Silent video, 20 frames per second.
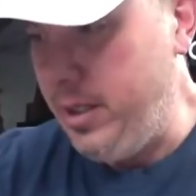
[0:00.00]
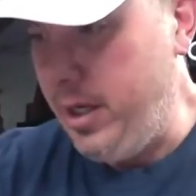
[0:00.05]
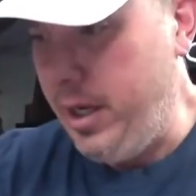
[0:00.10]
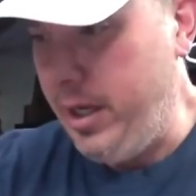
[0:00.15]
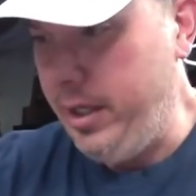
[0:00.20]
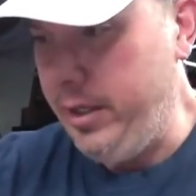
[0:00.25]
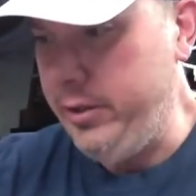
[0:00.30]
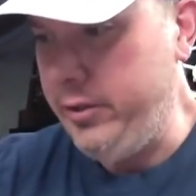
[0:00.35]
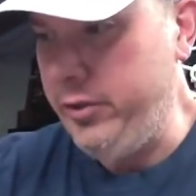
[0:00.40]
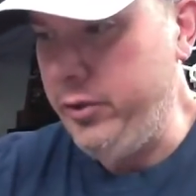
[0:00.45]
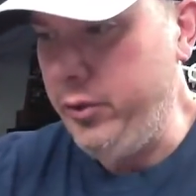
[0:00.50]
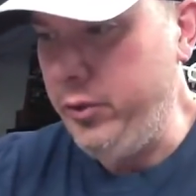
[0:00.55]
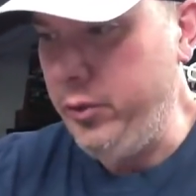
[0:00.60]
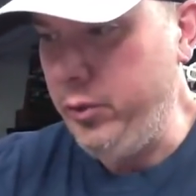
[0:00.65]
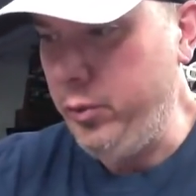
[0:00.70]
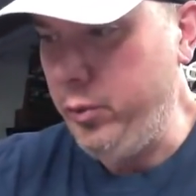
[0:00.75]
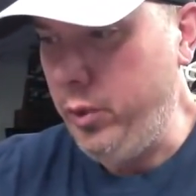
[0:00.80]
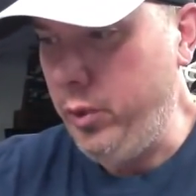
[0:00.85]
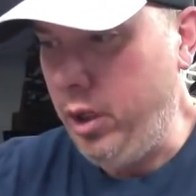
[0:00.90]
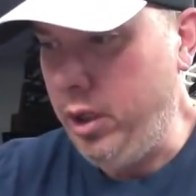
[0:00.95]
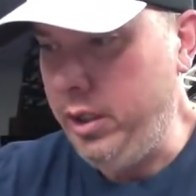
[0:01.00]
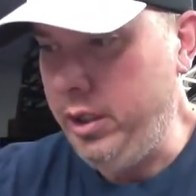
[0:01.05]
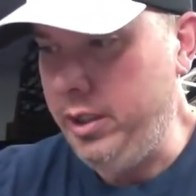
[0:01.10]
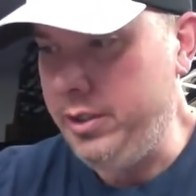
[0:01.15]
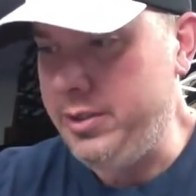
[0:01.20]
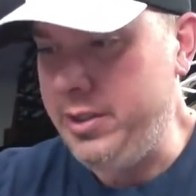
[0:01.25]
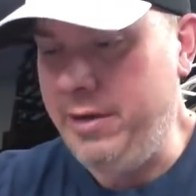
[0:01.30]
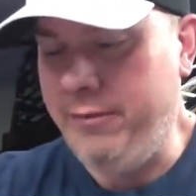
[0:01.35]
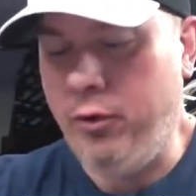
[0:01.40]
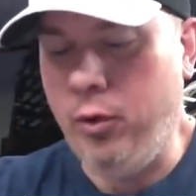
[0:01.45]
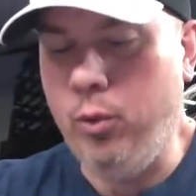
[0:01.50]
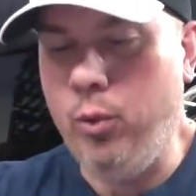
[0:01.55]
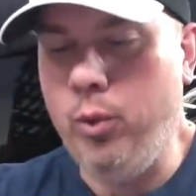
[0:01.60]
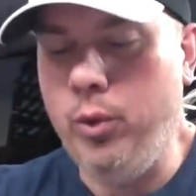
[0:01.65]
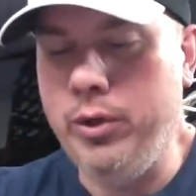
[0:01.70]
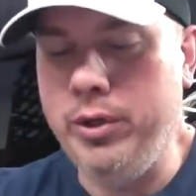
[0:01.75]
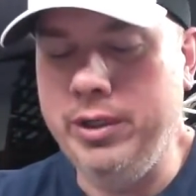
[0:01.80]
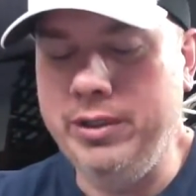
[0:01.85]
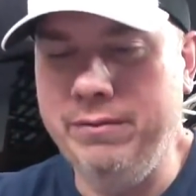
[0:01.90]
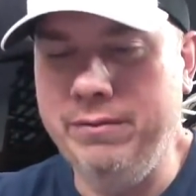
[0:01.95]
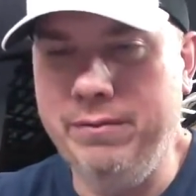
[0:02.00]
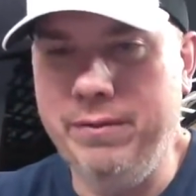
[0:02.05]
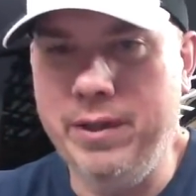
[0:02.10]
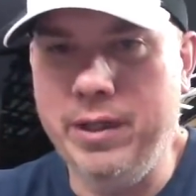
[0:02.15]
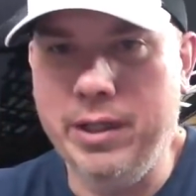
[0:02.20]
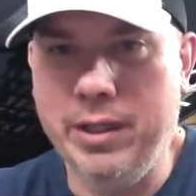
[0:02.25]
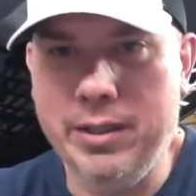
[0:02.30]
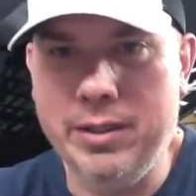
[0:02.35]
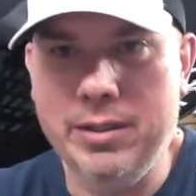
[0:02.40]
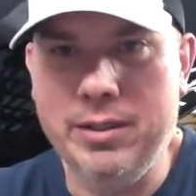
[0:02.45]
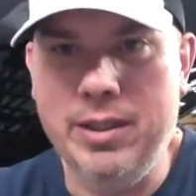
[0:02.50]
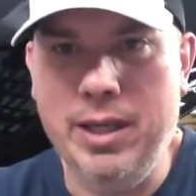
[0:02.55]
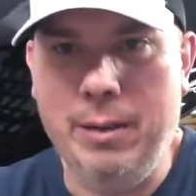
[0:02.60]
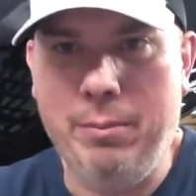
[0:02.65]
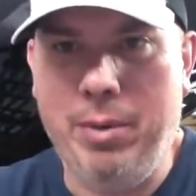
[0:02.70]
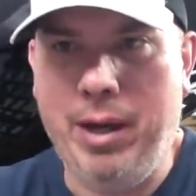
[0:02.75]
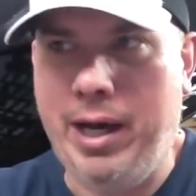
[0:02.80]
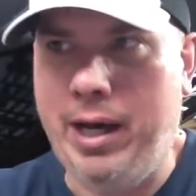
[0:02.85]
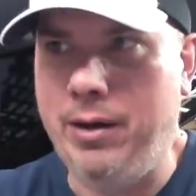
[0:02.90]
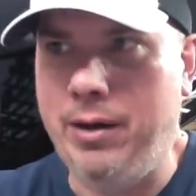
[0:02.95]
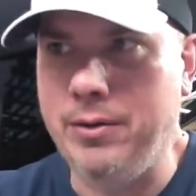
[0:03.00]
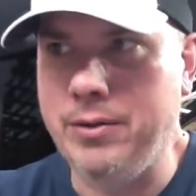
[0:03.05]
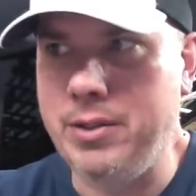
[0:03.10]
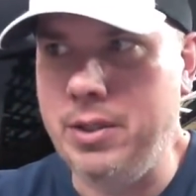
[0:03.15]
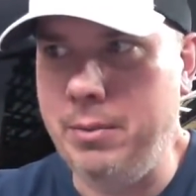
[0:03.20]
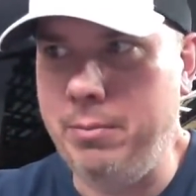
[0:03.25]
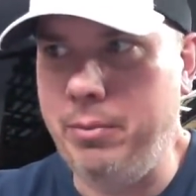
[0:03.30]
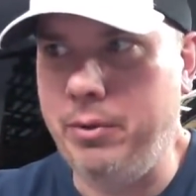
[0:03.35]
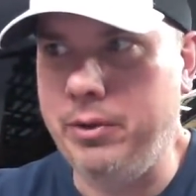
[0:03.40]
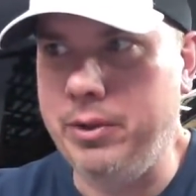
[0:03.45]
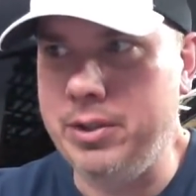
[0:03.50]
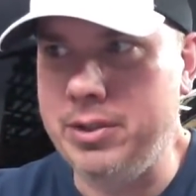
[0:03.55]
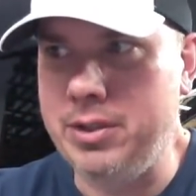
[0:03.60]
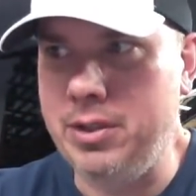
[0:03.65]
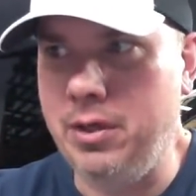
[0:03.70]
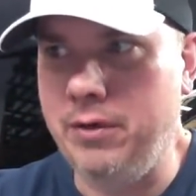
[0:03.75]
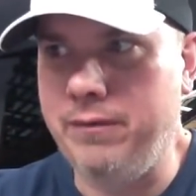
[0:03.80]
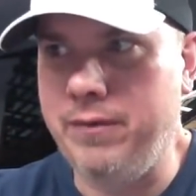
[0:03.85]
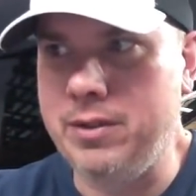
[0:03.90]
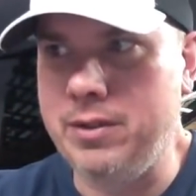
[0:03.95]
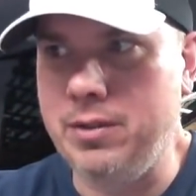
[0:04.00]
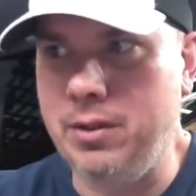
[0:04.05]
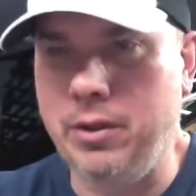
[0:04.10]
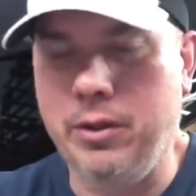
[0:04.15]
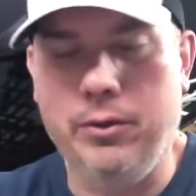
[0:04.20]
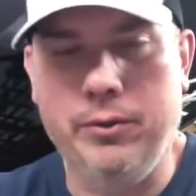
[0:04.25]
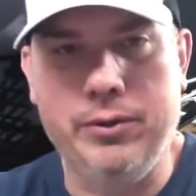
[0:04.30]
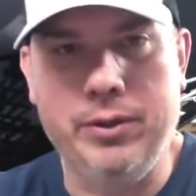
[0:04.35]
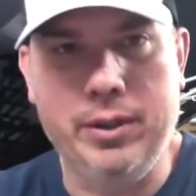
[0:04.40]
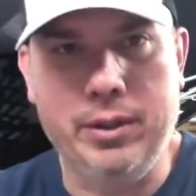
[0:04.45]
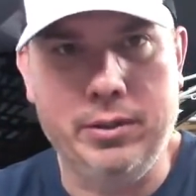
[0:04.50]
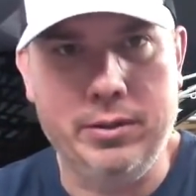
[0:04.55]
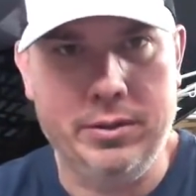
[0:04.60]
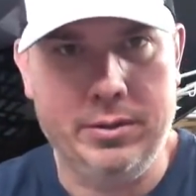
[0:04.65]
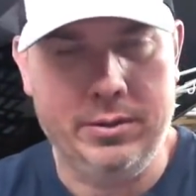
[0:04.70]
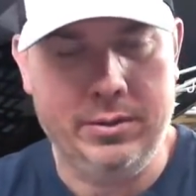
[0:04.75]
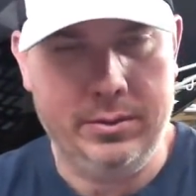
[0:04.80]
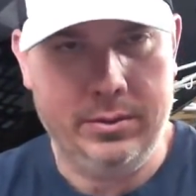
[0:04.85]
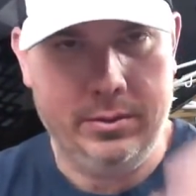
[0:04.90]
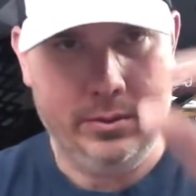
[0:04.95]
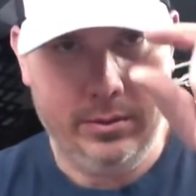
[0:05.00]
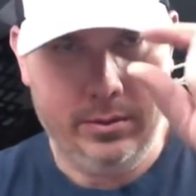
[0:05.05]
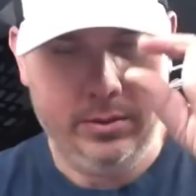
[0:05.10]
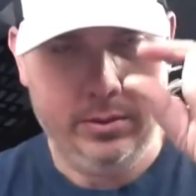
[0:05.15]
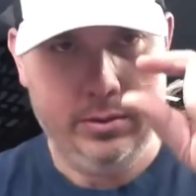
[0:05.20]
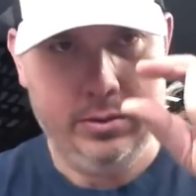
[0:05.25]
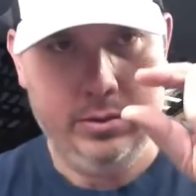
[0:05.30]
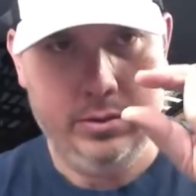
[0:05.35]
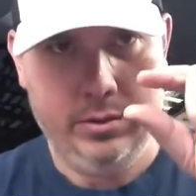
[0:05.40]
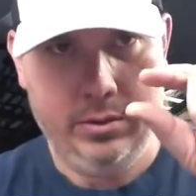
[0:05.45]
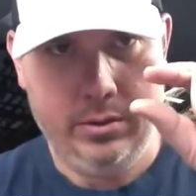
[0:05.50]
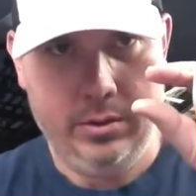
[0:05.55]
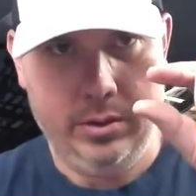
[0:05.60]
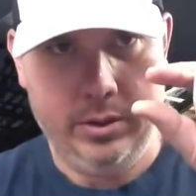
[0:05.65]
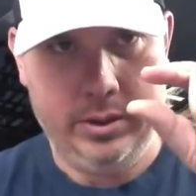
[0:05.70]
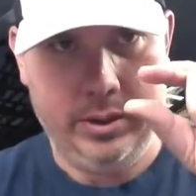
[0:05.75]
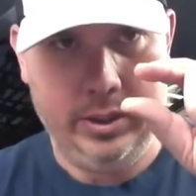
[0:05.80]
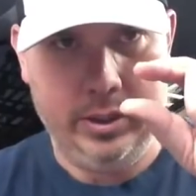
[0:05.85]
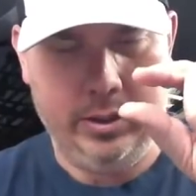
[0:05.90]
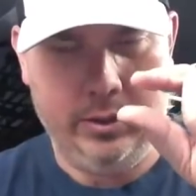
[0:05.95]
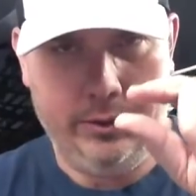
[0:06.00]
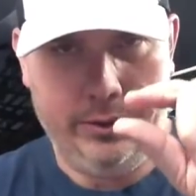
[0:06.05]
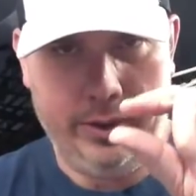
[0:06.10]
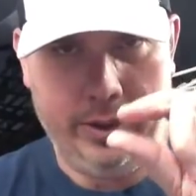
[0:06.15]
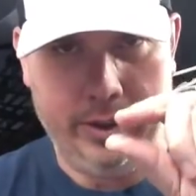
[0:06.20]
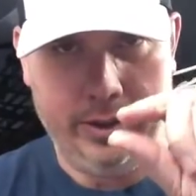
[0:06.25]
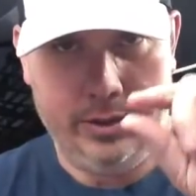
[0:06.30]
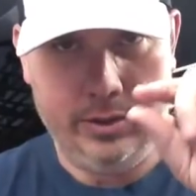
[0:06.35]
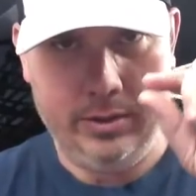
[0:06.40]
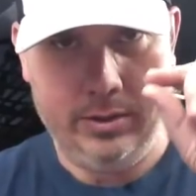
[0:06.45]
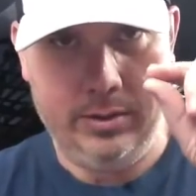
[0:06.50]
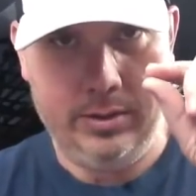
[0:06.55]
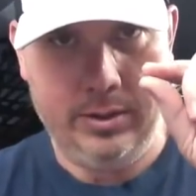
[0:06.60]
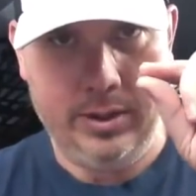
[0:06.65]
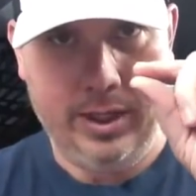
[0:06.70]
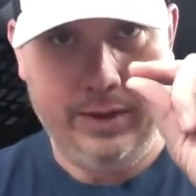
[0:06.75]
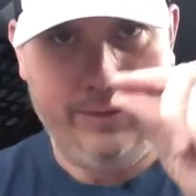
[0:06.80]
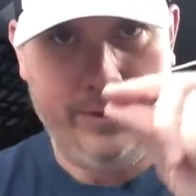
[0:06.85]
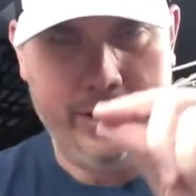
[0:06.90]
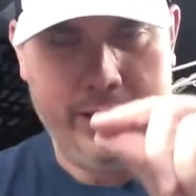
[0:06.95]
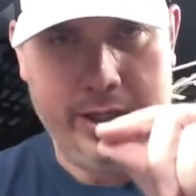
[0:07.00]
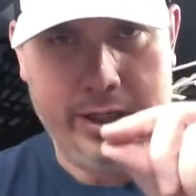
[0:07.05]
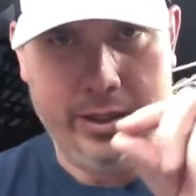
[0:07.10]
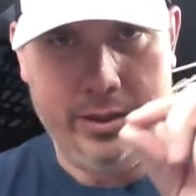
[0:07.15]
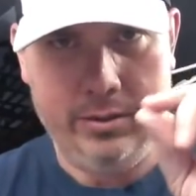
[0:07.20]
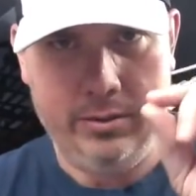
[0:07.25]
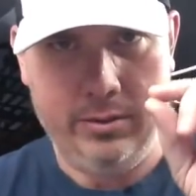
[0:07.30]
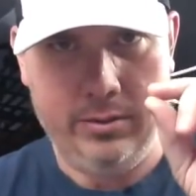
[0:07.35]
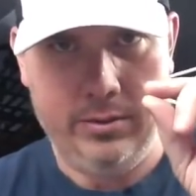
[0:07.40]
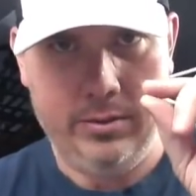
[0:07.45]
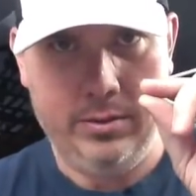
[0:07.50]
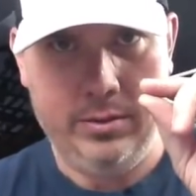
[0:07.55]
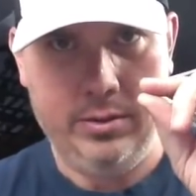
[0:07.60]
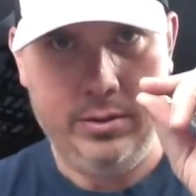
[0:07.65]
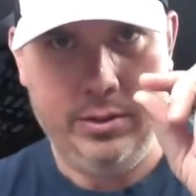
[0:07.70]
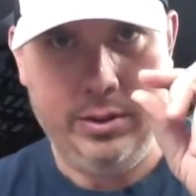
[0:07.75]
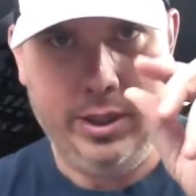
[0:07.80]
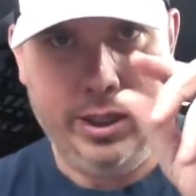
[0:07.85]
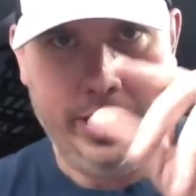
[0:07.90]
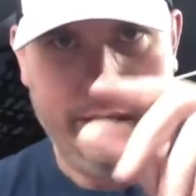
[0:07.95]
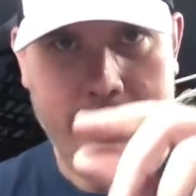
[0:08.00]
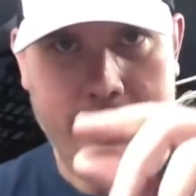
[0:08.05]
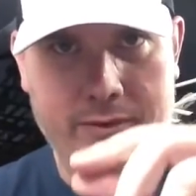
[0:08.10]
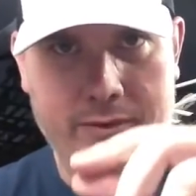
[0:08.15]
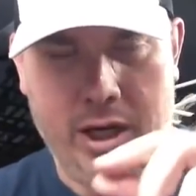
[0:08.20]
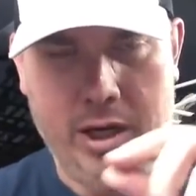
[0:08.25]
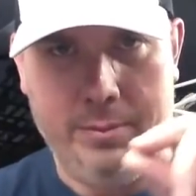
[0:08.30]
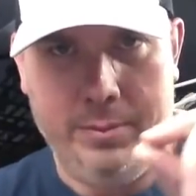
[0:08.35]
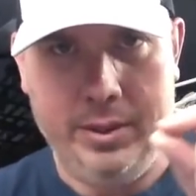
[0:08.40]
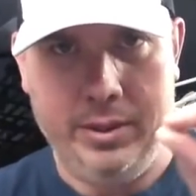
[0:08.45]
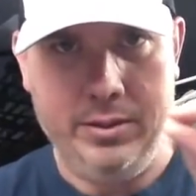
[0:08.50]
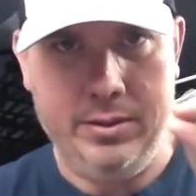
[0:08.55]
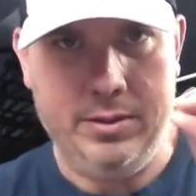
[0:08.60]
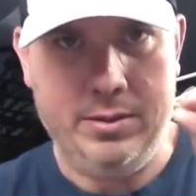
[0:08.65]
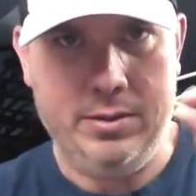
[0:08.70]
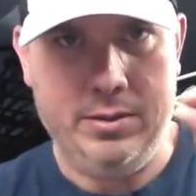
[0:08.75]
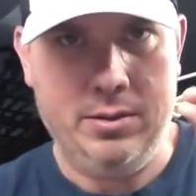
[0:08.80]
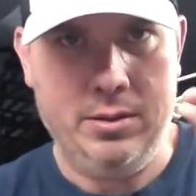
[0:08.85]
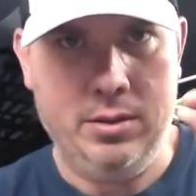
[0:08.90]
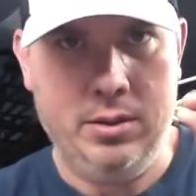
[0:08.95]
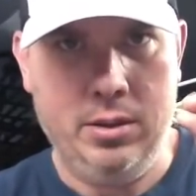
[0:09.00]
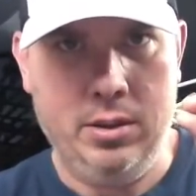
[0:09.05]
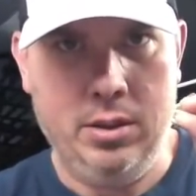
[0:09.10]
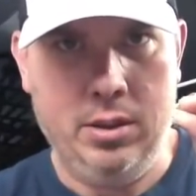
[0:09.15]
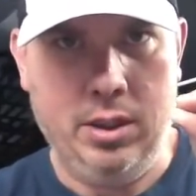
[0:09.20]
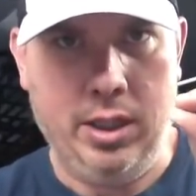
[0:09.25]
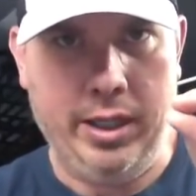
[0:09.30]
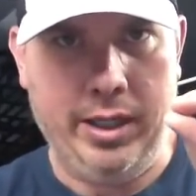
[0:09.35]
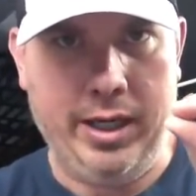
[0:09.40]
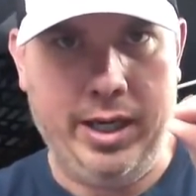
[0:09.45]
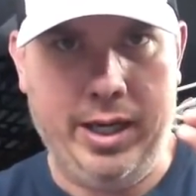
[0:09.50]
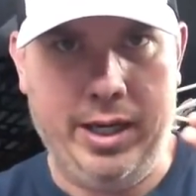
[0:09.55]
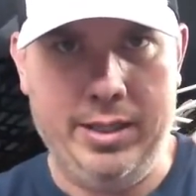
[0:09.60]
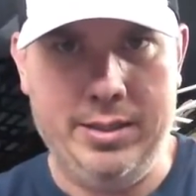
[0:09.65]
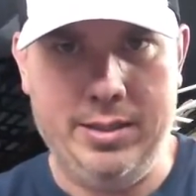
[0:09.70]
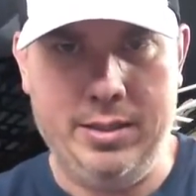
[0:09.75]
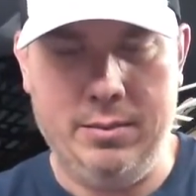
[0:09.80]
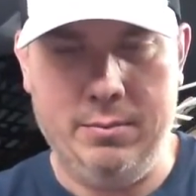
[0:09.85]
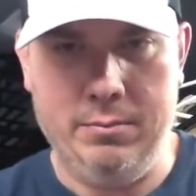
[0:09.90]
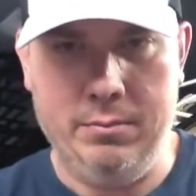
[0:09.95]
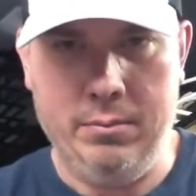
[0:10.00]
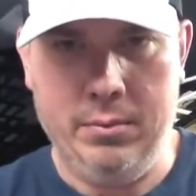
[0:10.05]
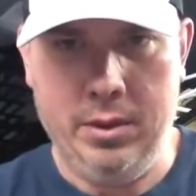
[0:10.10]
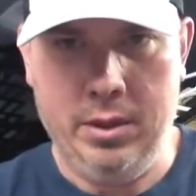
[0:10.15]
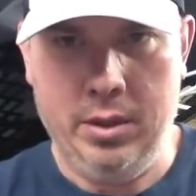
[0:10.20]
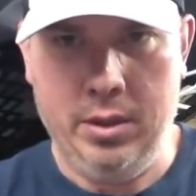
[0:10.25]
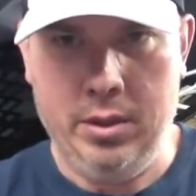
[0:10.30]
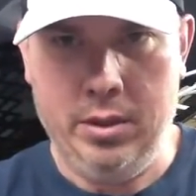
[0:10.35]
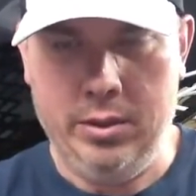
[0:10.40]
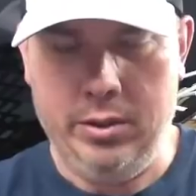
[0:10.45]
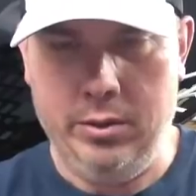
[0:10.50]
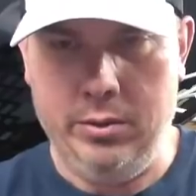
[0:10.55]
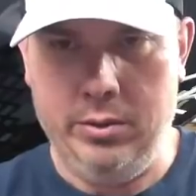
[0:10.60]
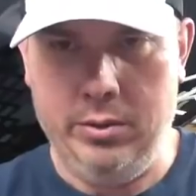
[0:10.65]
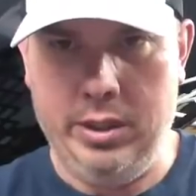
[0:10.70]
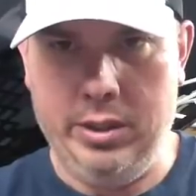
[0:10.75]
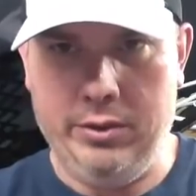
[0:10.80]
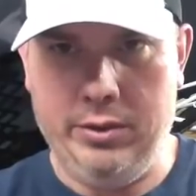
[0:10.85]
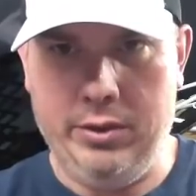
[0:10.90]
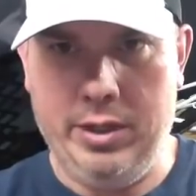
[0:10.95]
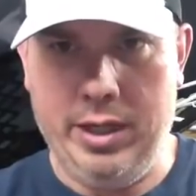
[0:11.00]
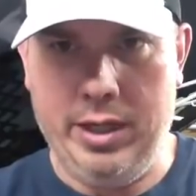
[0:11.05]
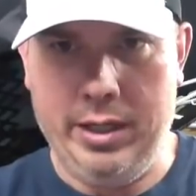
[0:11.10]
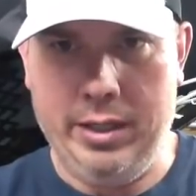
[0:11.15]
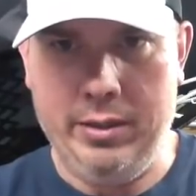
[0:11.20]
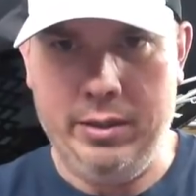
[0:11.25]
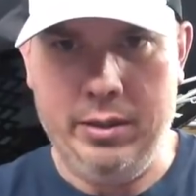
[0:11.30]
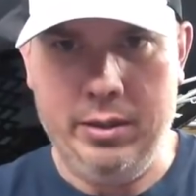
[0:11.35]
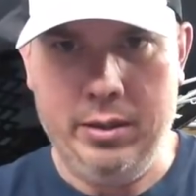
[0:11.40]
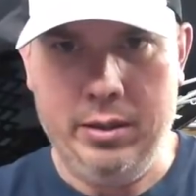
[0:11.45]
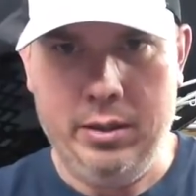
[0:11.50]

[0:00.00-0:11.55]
not. It's never one event that piles up on this stuff. It's little things. It's little things every day. Negative comments. Like I had some dude the other day